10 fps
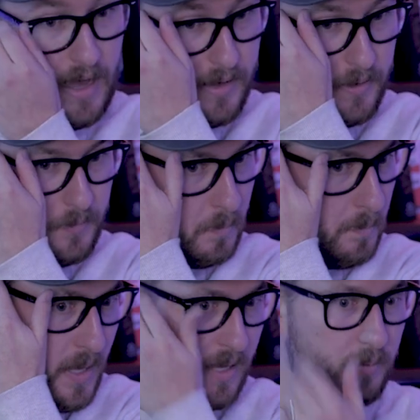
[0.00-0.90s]
I
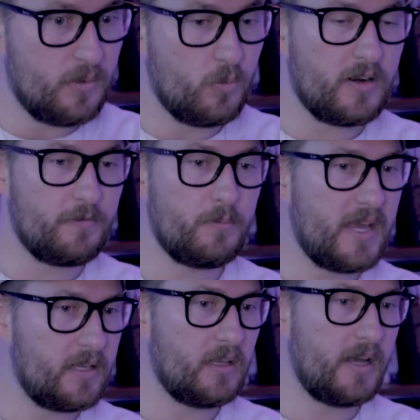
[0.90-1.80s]
maybe would have
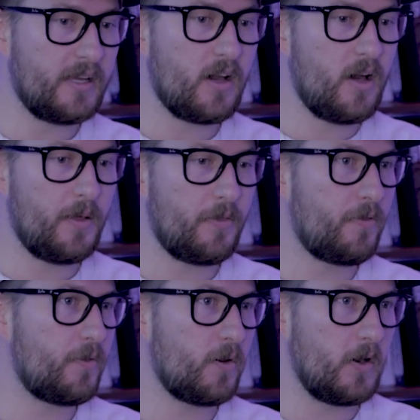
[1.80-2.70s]
made like a
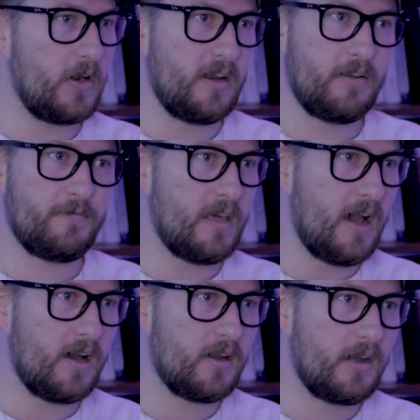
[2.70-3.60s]
third
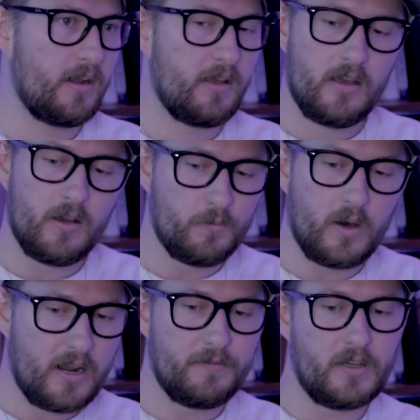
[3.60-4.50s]
of
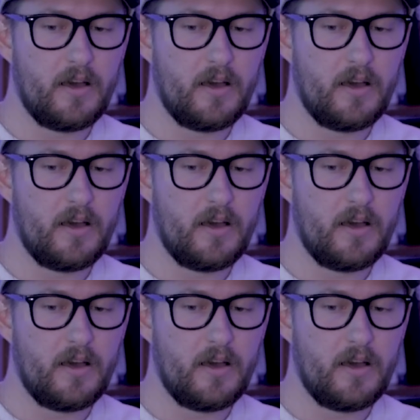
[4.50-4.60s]
what I've done.